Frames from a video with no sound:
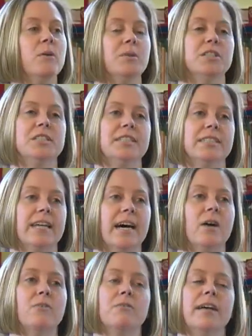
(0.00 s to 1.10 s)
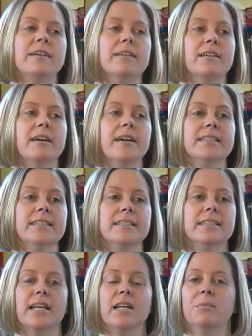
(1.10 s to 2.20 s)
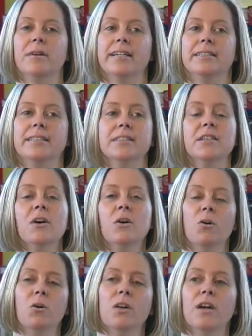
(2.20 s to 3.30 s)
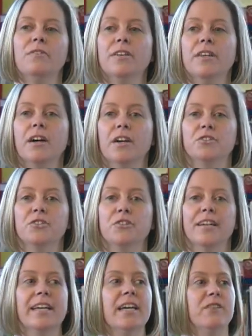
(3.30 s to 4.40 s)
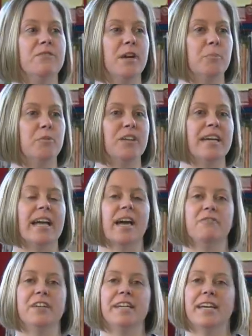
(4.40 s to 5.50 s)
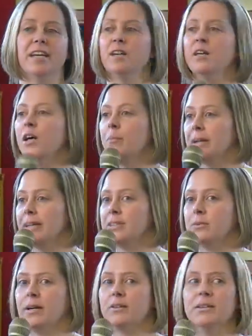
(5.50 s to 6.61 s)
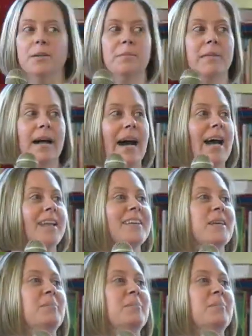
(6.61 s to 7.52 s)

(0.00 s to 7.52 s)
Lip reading: which is now recognised and celebrated all over the country in February every year. Please welcome Alan